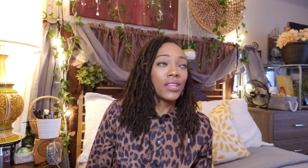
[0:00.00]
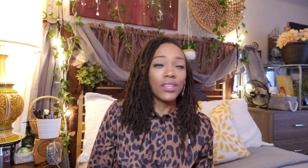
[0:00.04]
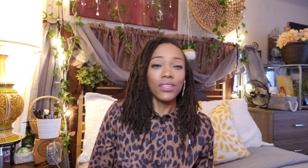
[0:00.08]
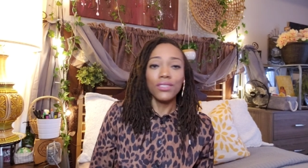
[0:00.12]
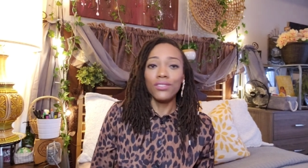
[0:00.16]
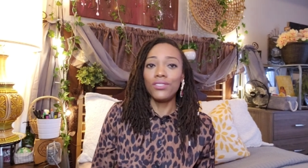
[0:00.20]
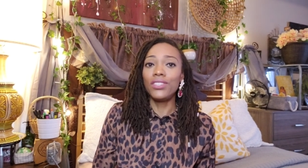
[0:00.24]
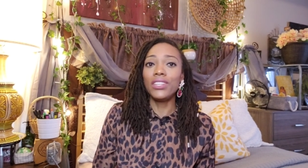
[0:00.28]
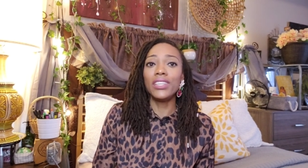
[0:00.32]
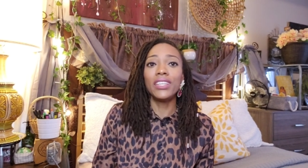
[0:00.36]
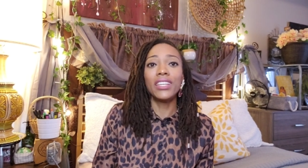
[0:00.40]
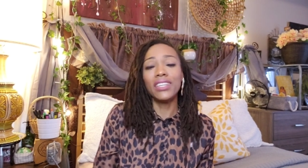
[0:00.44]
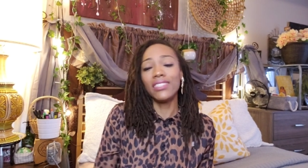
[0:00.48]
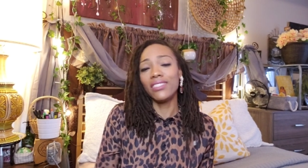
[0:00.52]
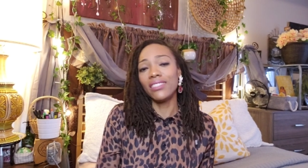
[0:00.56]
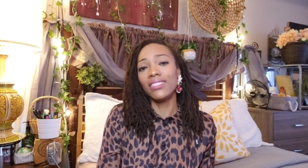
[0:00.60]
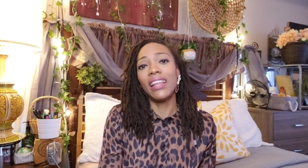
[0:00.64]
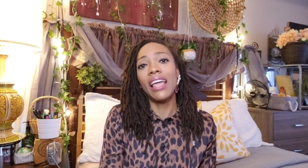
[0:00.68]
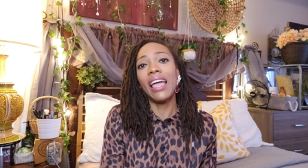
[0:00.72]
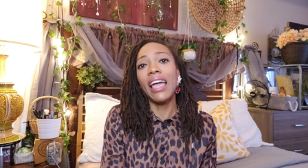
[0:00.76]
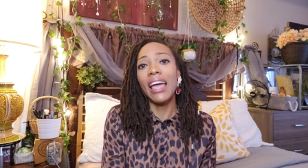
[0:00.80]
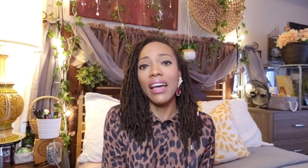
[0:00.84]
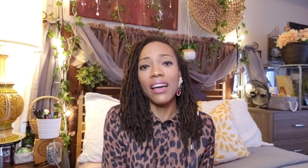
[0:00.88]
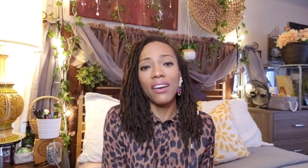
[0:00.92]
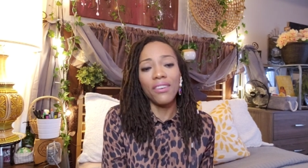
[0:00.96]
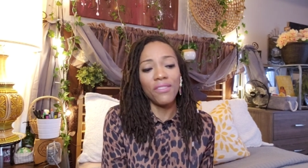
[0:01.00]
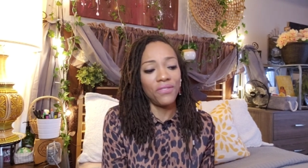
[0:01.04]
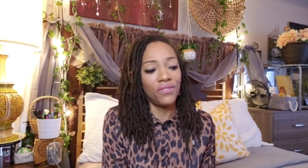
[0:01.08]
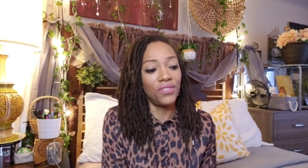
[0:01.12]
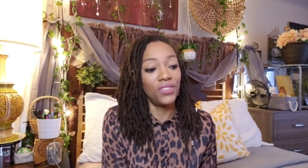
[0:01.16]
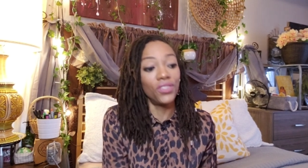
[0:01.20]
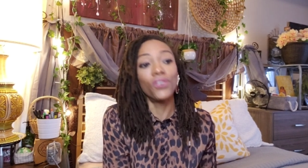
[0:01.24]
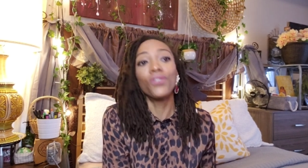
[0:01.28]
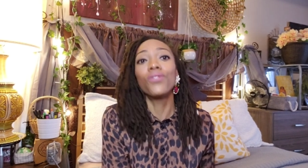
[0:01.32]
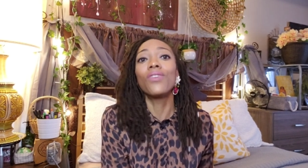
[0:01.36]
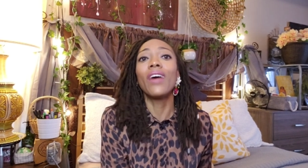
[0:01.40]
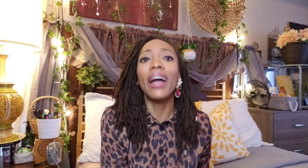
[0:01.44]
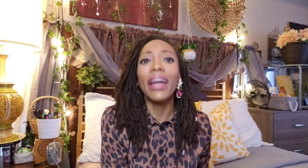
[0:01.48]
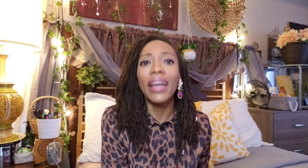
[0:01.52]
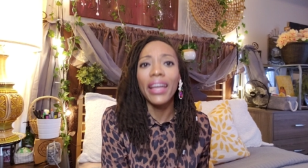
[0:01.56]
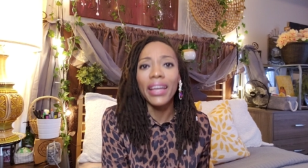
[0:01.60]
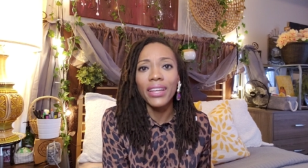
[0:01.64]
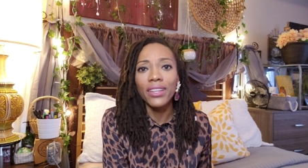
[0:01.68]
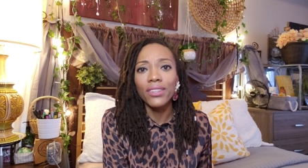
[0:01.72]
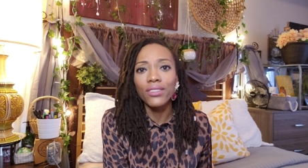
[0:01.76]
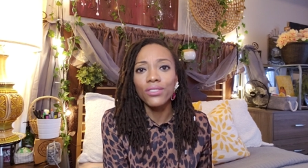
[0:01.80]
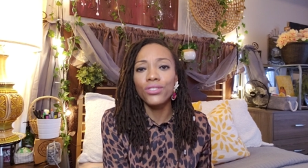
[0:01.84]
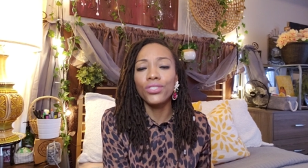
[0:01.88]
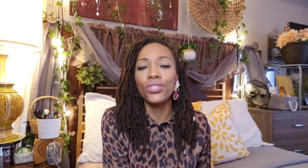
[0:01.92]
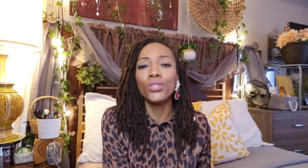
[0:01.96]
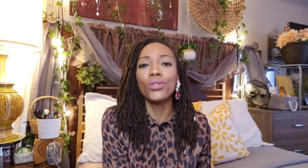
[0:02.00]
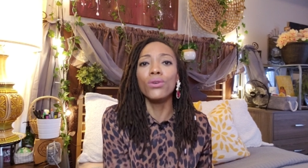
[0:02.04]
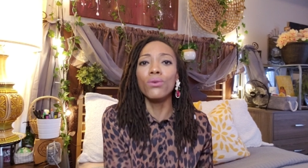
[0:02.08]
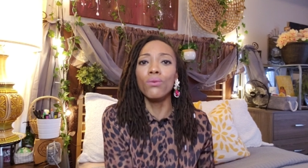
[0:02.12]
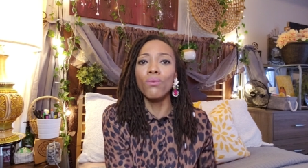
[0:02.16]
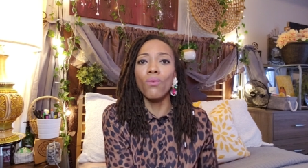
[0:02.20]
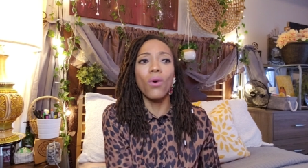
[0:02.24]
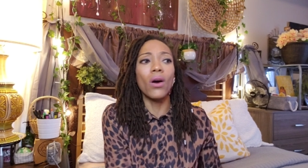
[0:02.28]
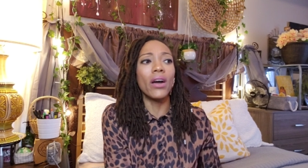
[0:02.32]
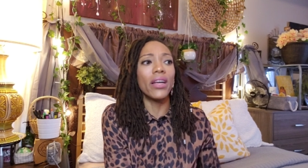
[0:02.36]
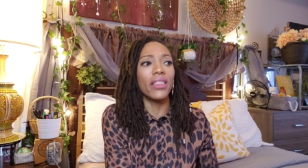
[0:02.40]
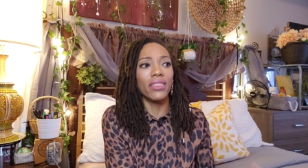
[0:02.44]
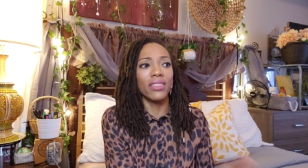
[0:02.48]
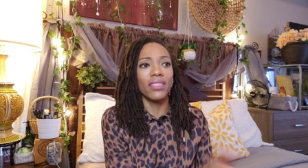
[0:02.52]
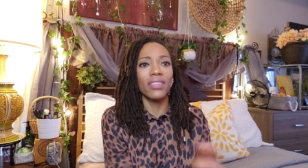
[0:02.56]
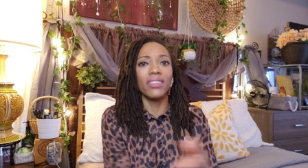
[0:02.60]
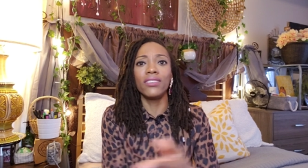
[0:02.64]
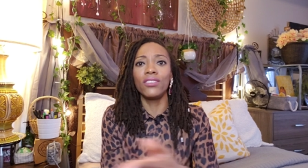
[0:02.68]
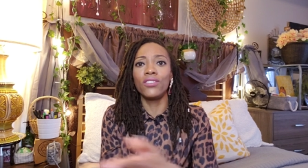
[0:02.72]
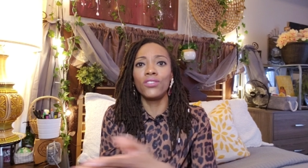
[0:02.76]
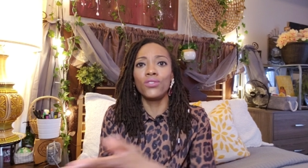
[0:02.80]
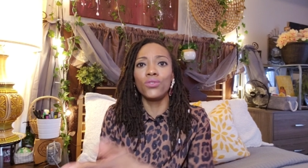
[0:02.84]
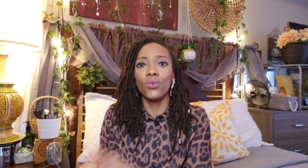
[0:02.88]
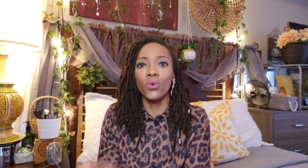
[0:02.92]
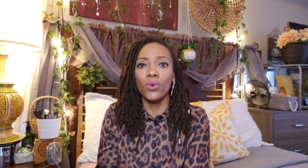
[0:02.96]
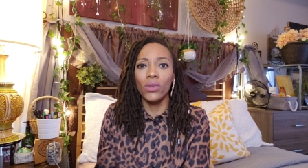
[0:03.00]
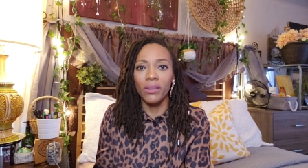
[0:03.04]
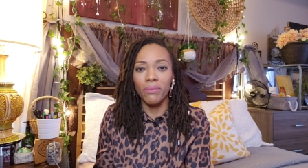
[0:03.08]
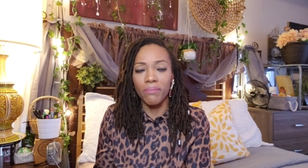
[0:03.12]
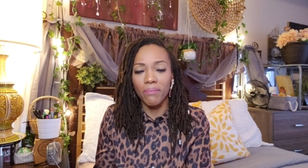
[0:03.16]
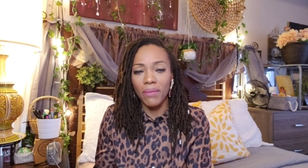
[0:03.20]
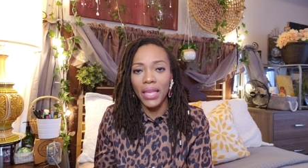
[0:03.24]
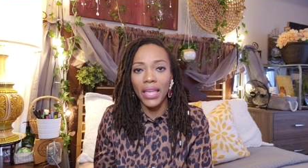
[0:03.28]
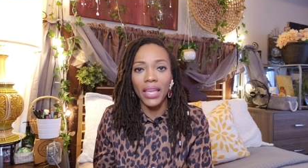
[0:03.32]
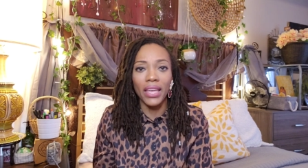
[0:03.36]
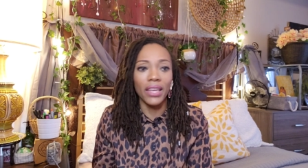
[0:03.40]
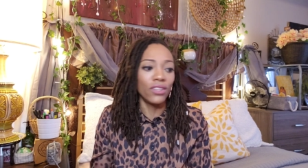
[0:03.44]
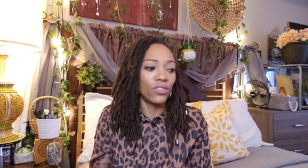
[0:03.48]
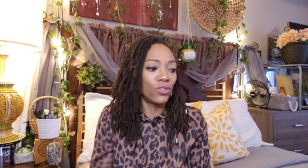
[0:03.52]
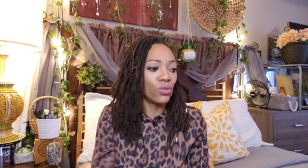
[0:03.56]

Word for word: she doesn't have the right to want this sort of man,